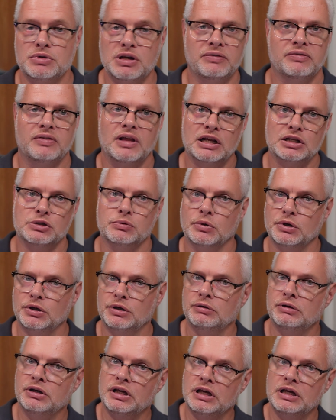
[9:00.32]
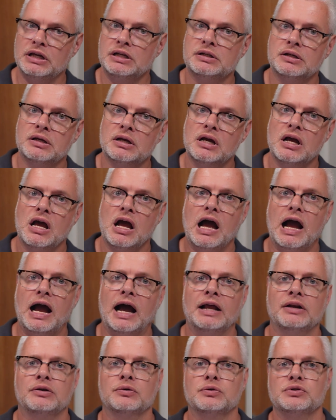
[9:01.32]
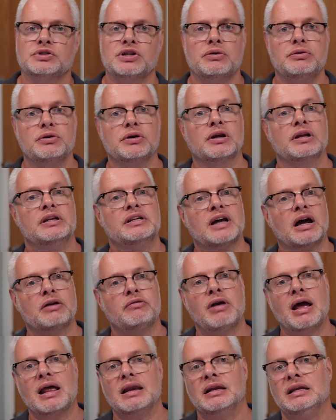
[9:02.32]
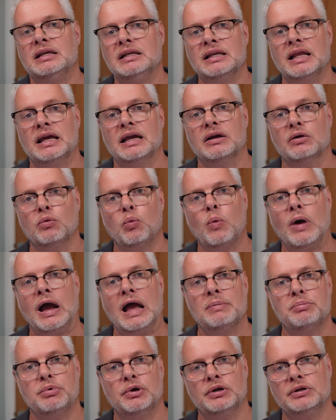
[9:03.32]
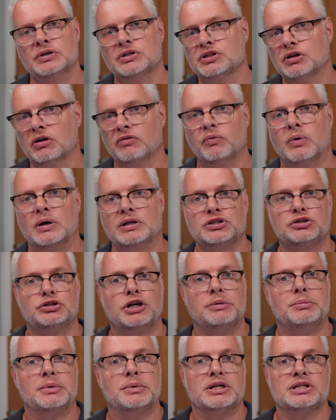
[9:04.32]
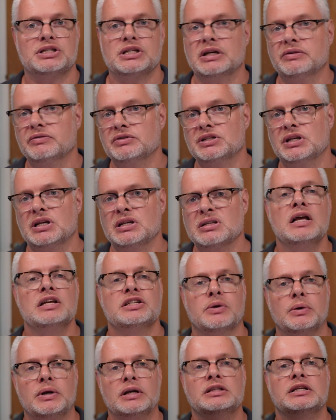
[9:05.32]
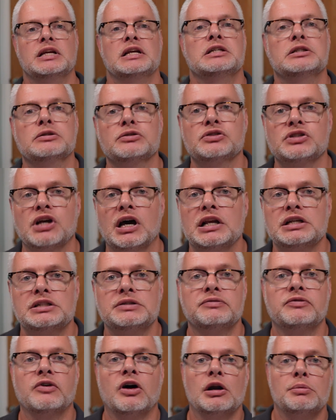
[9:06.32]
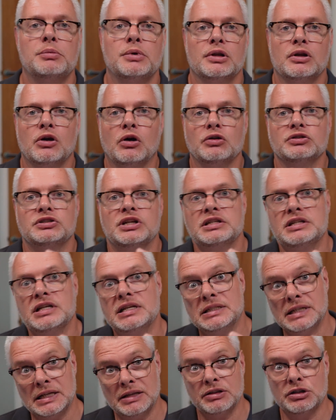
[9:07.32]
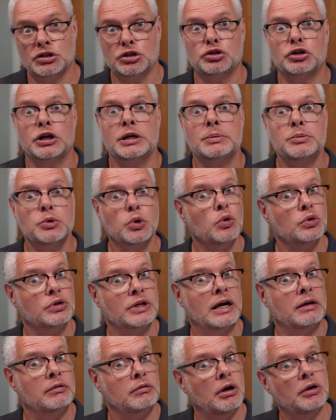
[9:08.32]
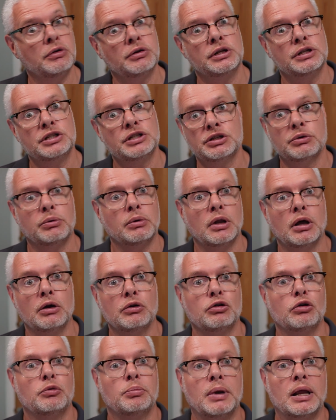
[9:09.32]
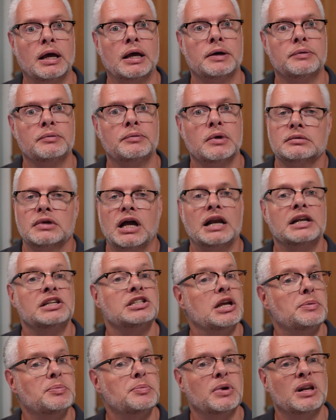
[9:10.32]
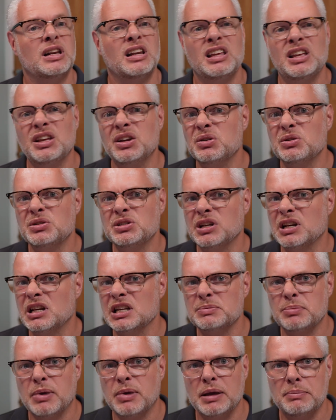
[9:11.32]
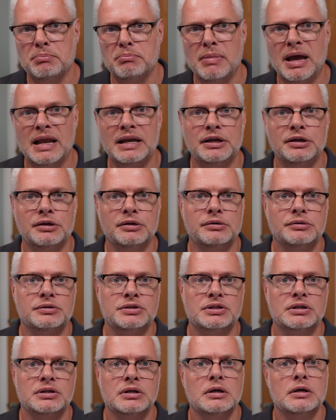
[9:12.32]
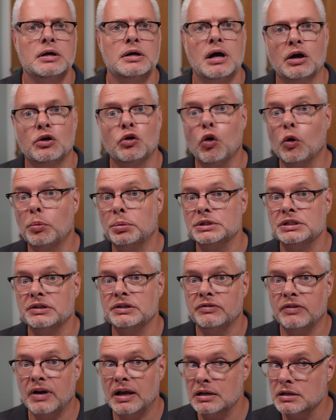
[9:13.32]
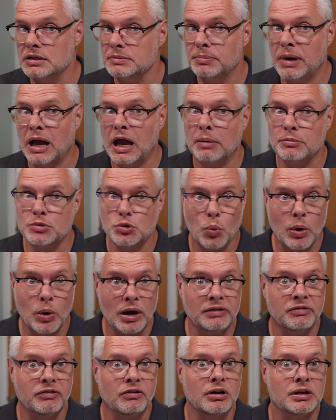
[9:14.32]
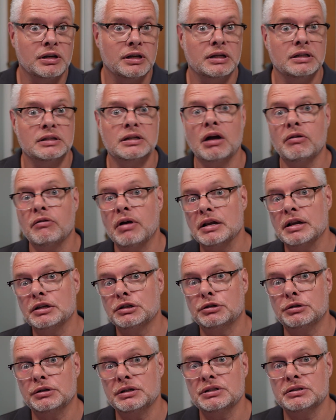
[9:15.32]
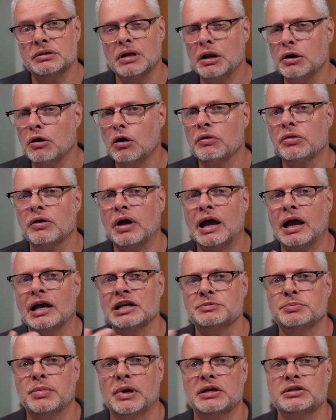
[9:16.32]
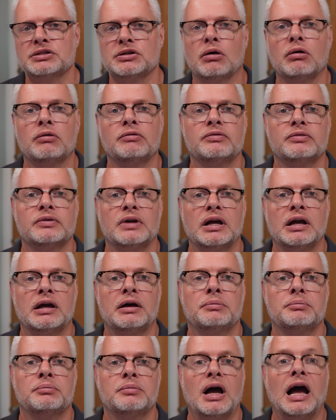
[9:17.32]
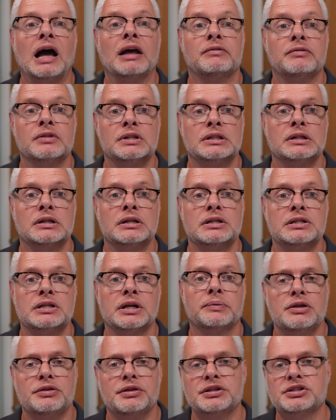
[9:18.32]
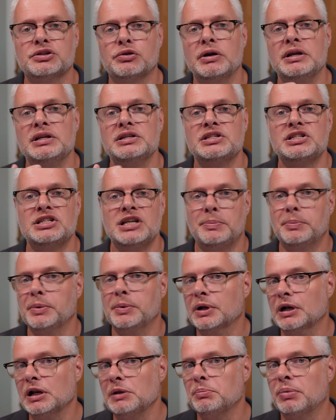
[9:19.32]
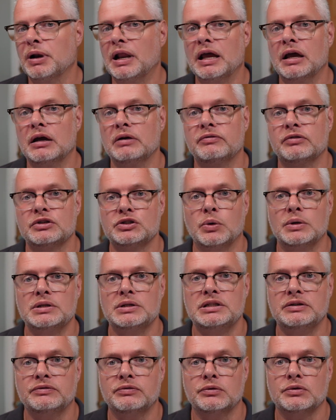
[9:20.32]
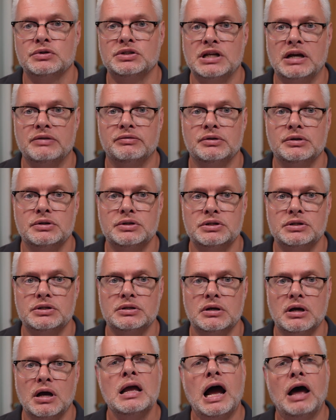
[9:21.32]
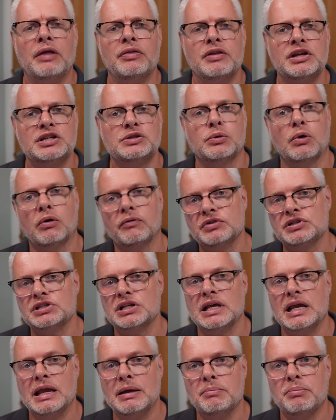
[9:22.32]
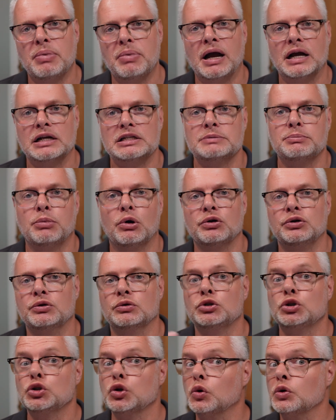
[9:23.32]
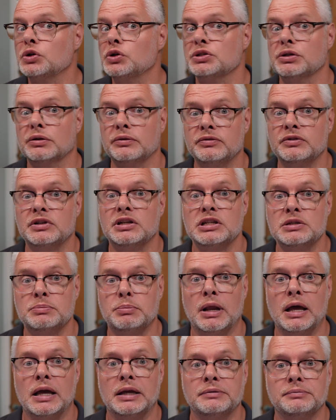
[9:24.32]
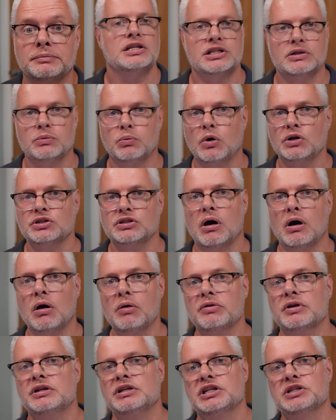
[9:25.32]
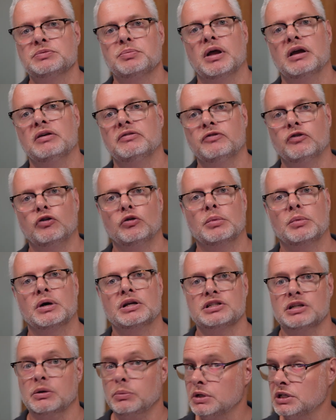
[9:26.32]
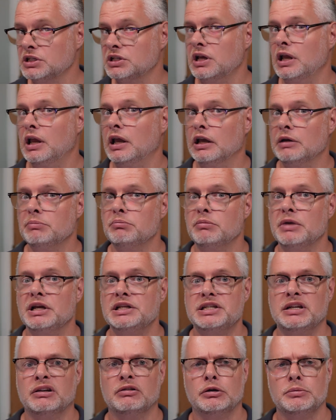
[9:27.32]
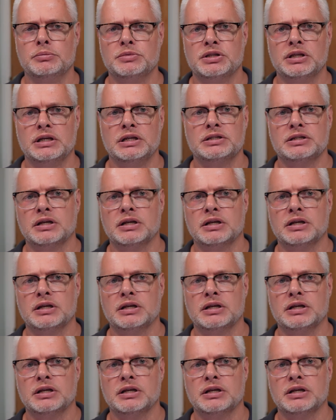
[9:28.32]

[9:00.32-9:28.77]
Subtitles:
if that's what you need. And also you can directly link web and software streaming services. So in a digital signage environment, content is either streamed or downloaded to a local player. And it's typically used to display menus, corporate events, perhaps wayfinding, directories, and other aspects of advertising. The screens typically play over 24/7s, and this would obviously impact upon your choice of display. So what other display formats are we seeing in meeting rooms these